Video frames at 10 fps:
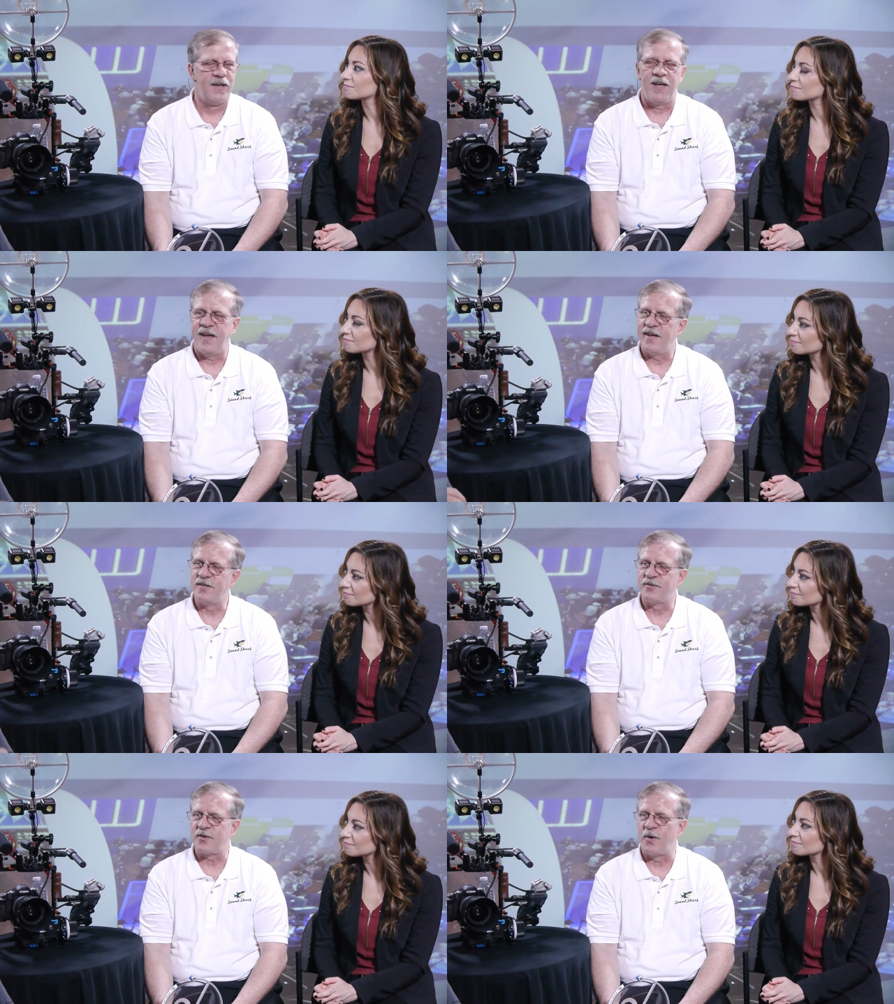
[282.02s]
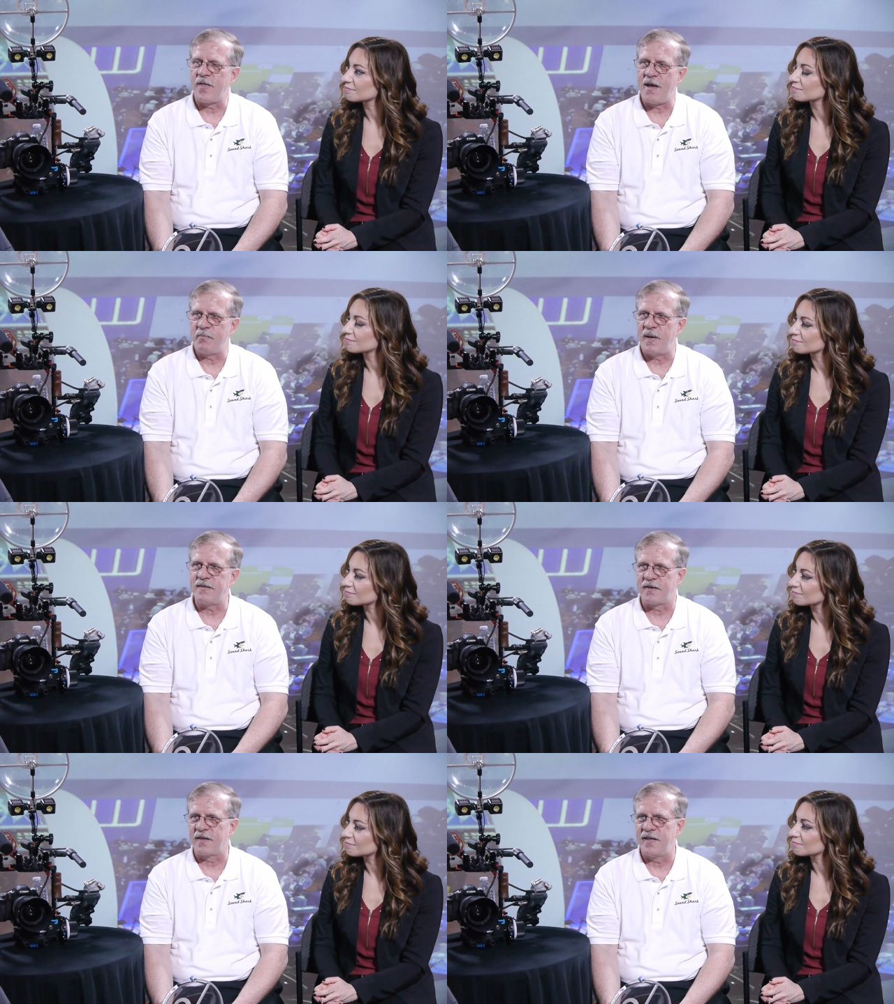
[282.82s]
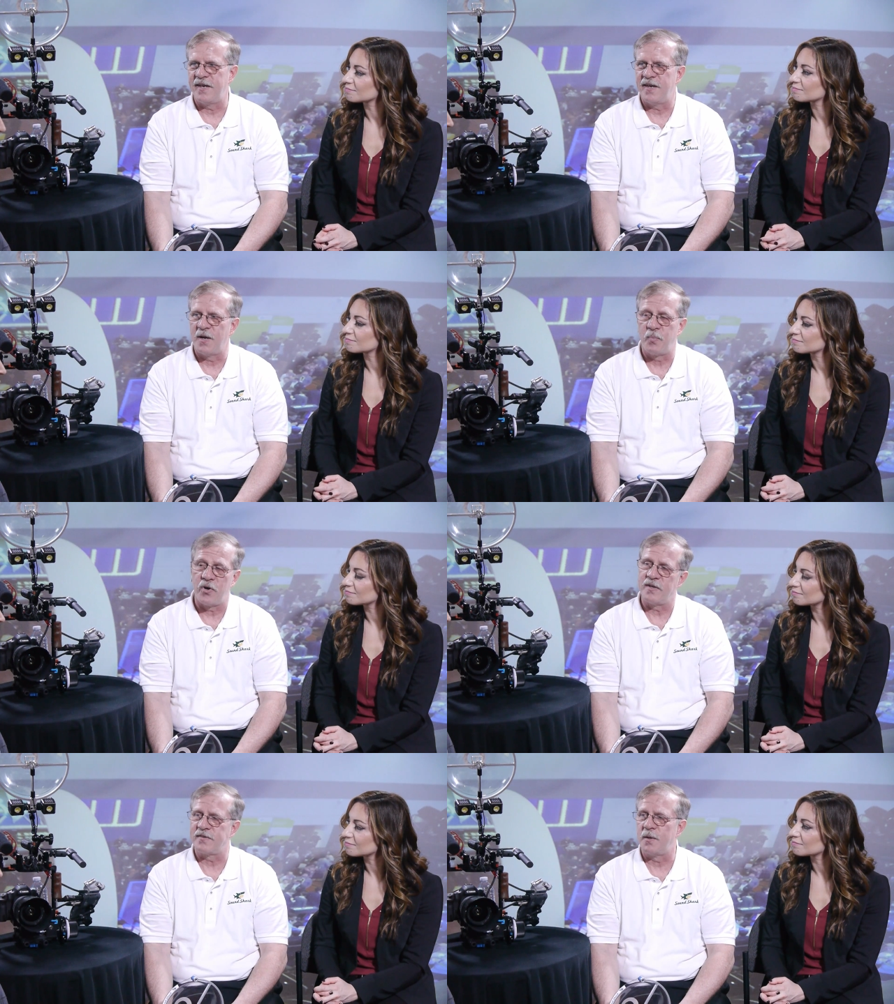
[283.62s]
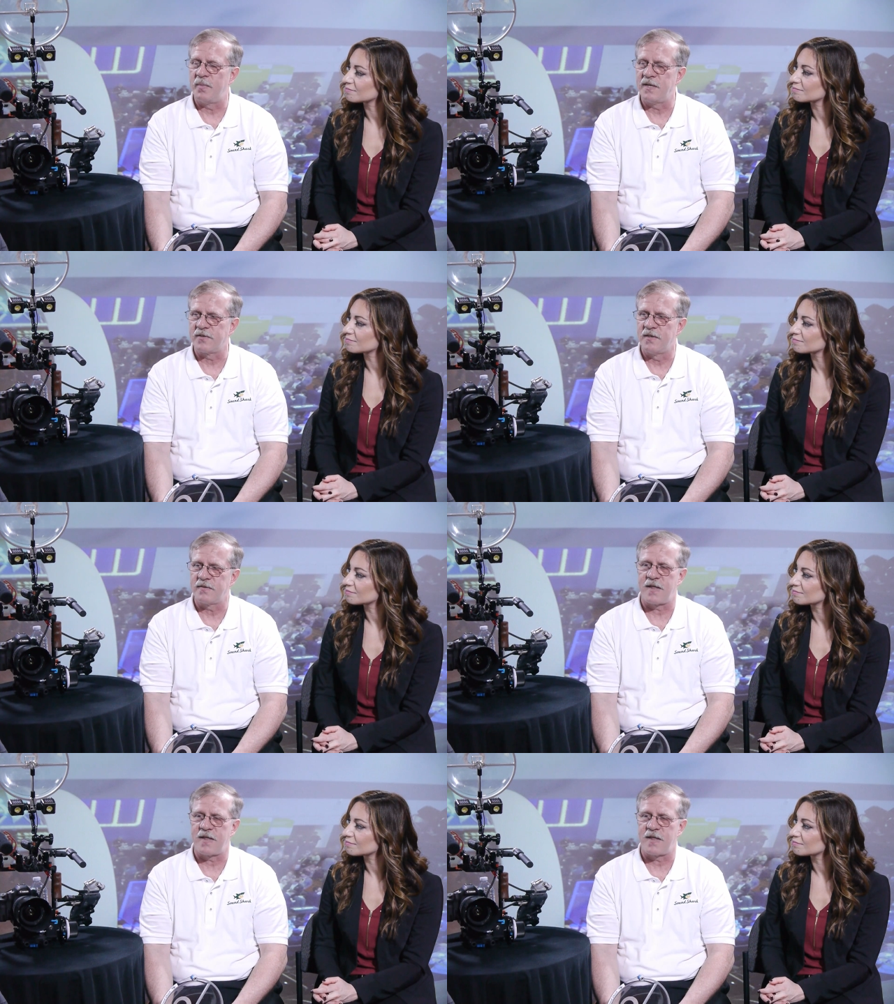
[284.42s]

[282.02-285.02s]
Speaker 1: and so that basically uh, put us in business.